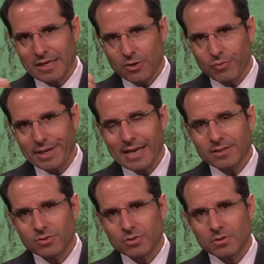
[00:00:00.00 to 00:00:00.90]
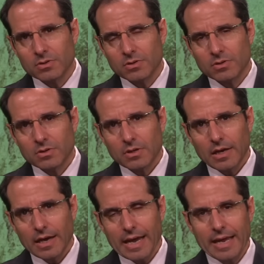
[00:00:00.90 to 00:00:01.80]
the Creator
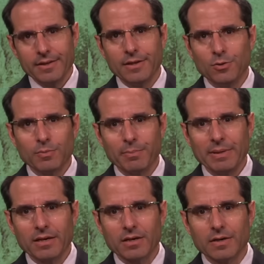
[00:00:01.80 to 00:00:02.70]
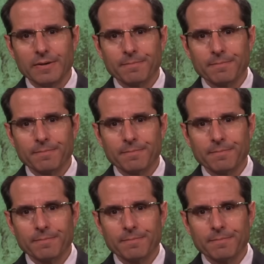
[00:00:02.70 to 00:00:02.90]
and the human being.